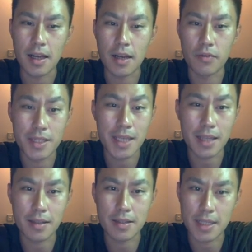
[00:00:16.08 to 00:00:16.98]

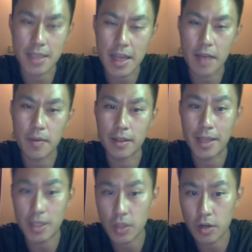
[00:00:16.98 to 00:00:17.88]
retake this exam
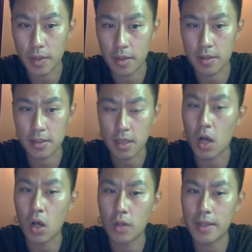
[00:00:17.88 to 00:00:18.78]
next year because
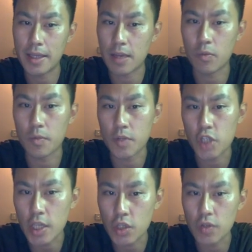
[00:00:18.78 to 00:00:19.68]
all the exam will be
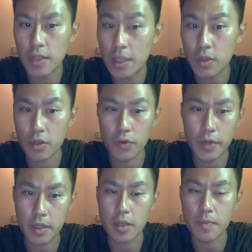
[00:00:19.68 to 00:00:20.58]
changed to new
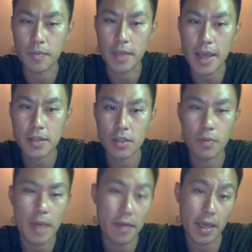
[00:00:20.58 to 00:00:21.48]
curriculum. Yeah, so
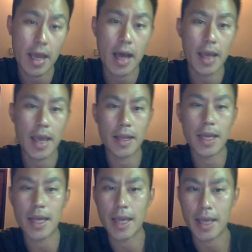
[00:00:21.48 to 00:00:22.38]
Math AI and
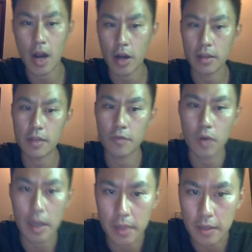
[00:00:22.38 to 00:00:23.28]
AA Higher Level,
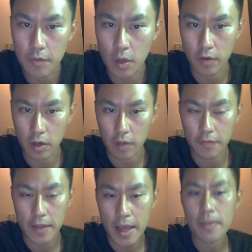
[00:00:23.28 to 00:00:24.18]
I believe you have heard
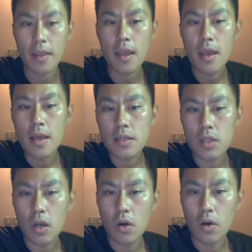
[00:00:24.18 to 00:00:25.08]
of that.
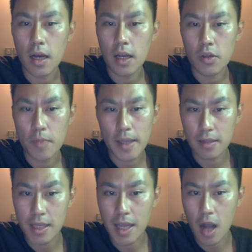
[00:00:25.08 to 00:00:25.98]
So you
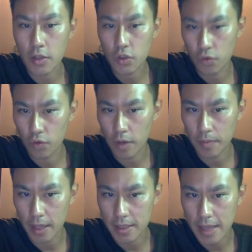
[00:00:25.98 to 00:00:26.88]
basically can't screw up
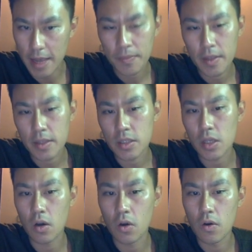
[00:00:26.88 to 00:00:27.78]
the exam.
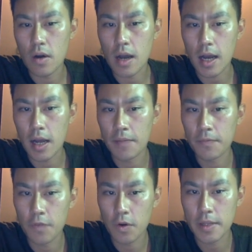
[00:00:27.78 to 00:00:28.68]
So
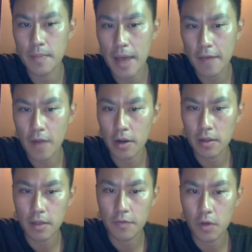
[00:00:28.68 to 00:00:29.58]
for the Math Higher
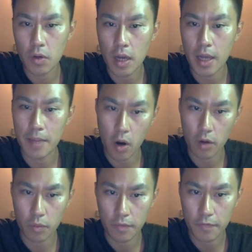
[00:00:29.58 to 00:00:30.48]
Level
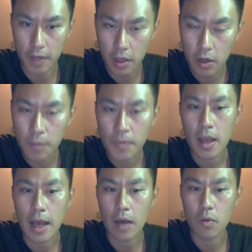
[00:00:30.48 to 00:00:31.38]
Part 1 video,
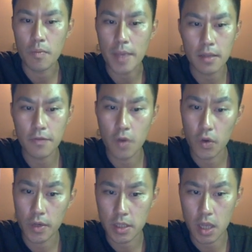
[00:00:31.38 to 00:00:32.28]
I will mainly
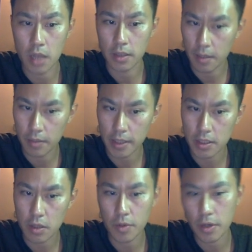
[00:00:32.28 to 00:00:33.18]
focus on the
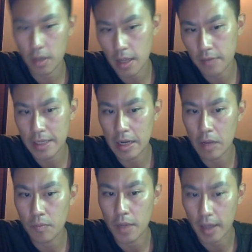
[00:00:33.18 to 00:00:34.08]
complex number,
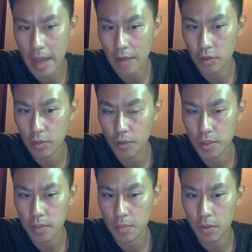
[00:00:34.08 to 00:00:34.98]
counting
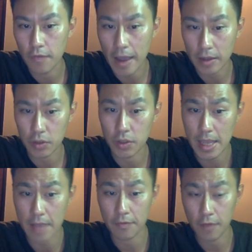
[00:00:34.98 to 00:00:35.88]
principle,
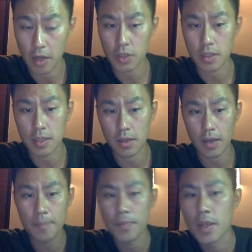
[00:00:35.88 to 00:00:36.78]
vectors, and functions,
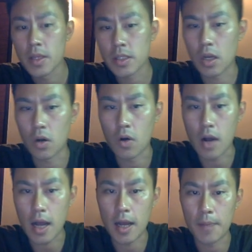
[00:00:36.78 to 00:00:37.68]
okay? So
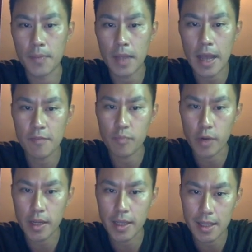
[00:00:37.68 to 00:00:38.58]
I have
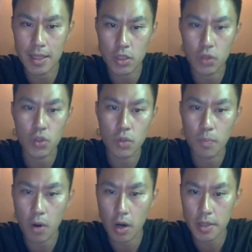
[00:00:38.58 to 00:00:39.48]
break it into
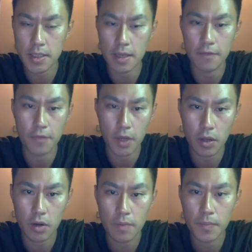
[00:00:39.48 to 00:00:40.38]
two parts of
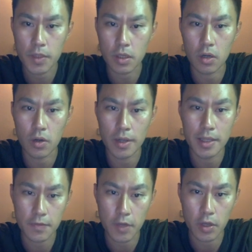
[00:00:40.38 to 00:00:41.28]
video. So in
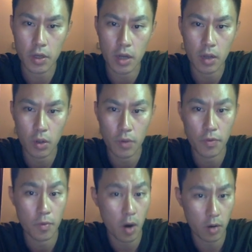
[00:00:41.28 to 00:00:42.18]
this video, I'll go
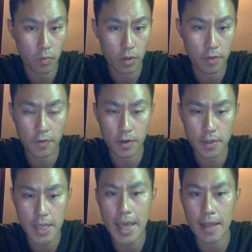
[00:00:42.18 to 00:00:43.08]
through part one
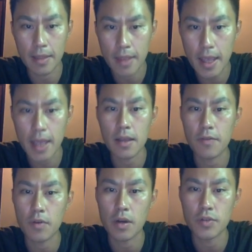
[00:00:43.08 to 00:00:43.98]
first, and then
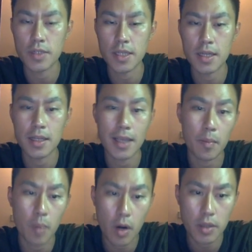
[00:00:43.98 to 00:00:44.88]
if you're interested in
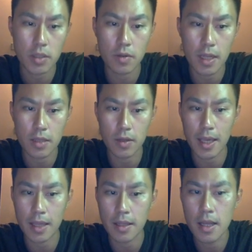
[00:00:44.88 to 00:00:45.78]
getting part two, then you
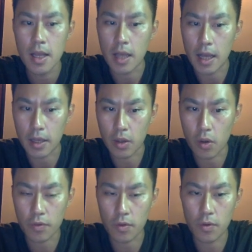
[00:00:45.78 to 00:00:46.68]
can
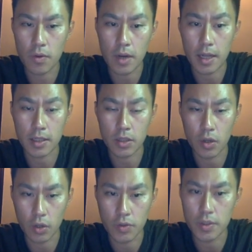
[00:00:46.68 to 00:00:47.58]
go to
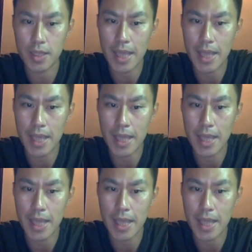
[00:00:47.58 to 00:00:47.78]
the